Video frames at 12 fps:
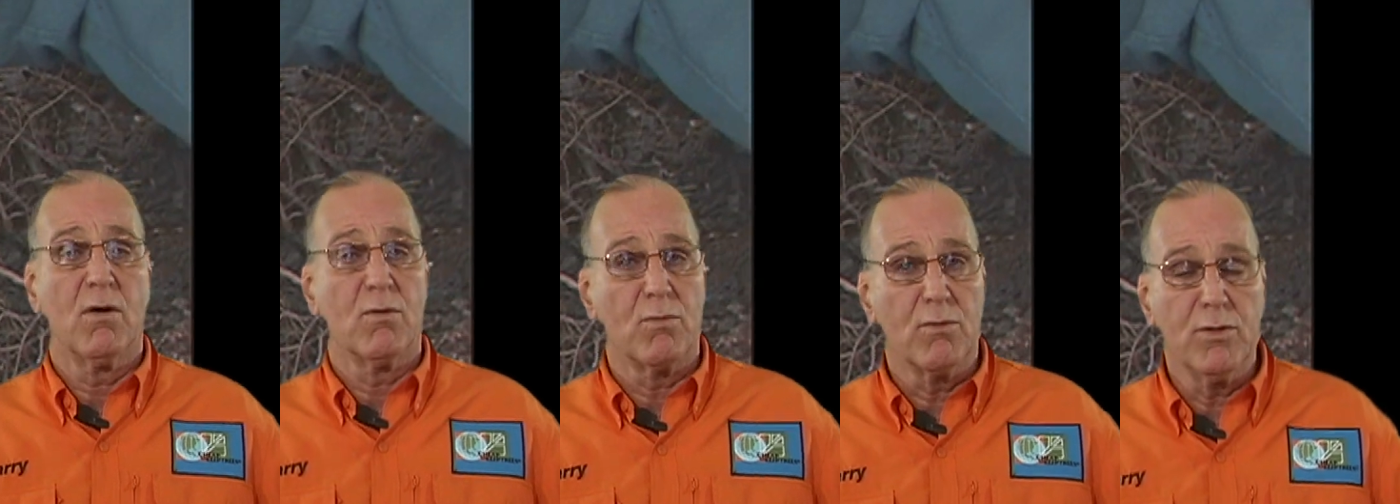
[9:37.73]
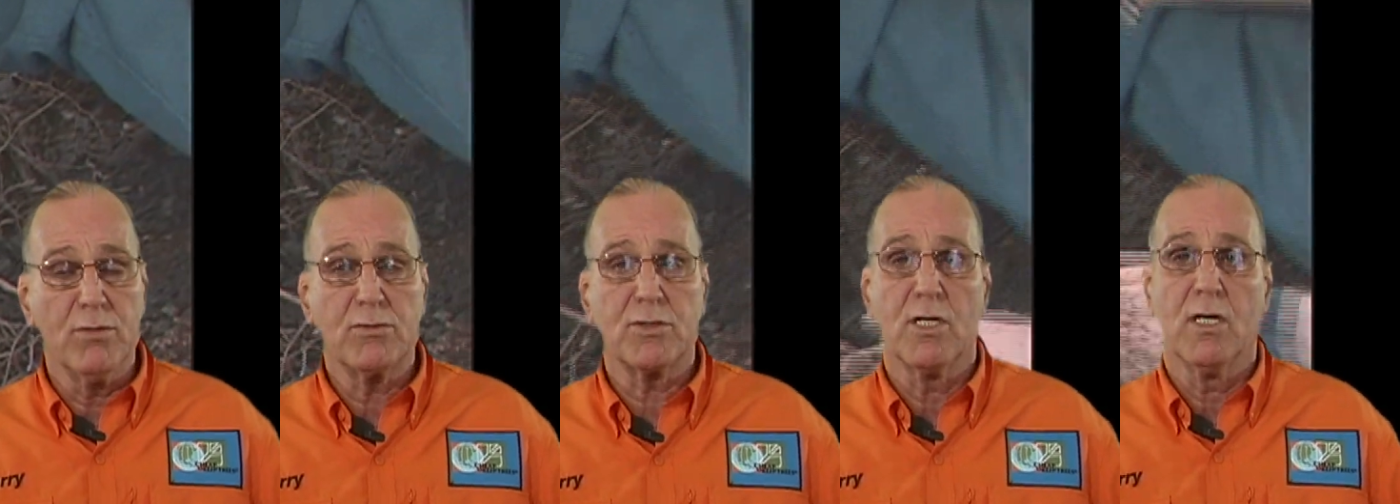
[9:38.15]

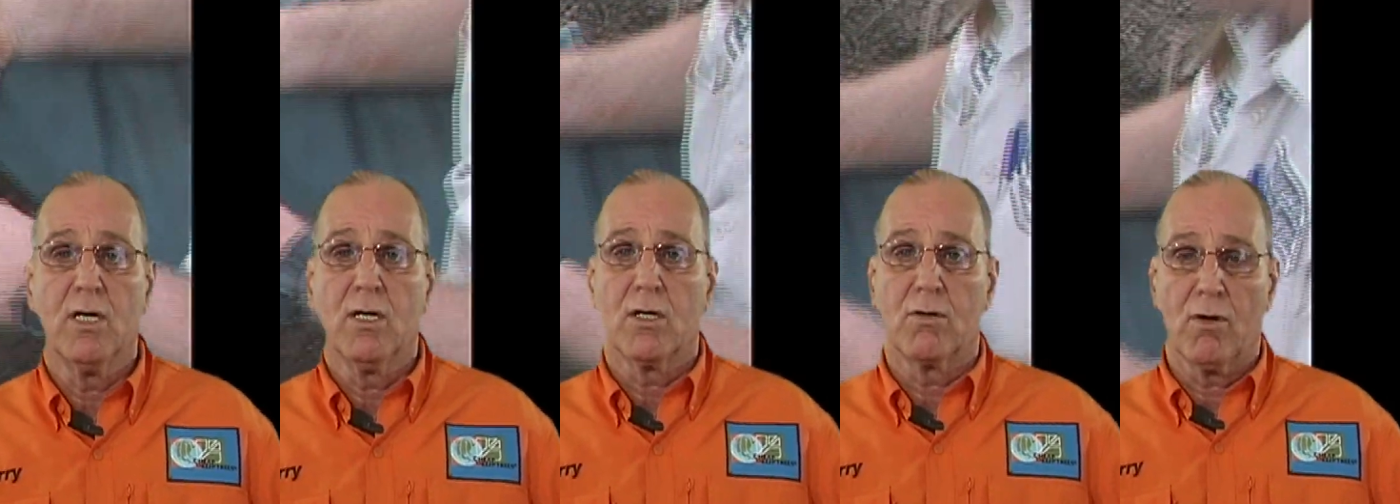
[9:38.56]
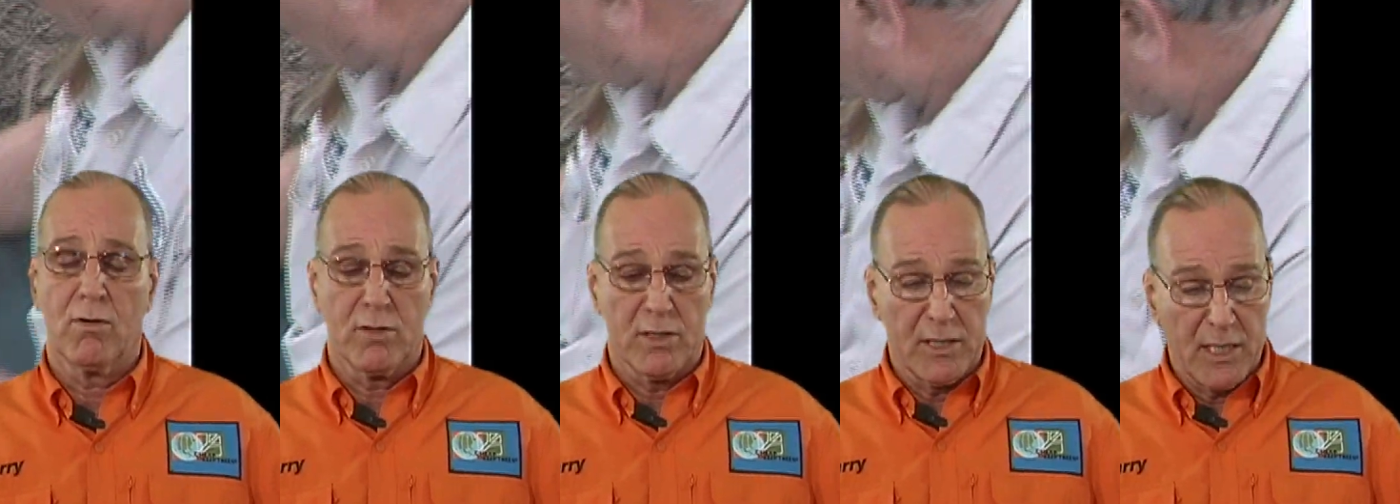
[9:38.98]
Roots grow
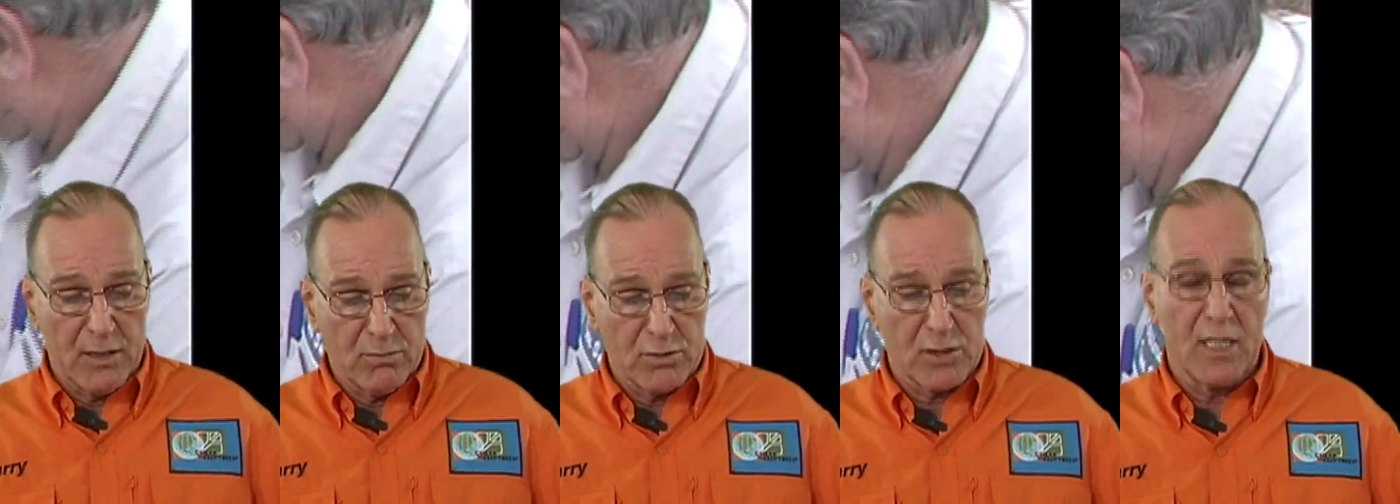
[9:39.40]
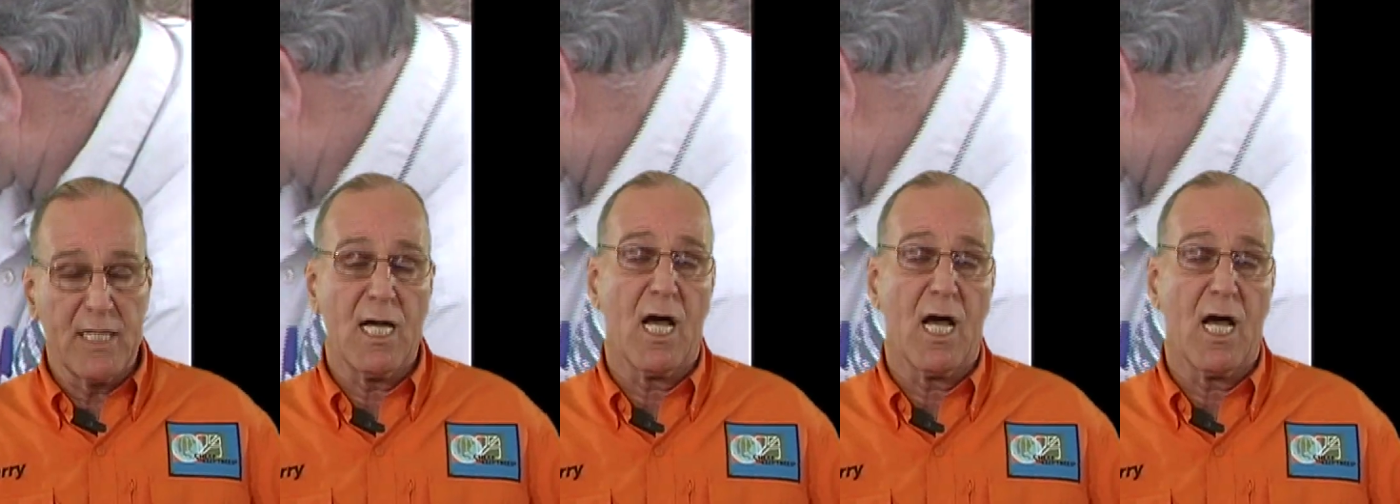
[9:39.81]
continuously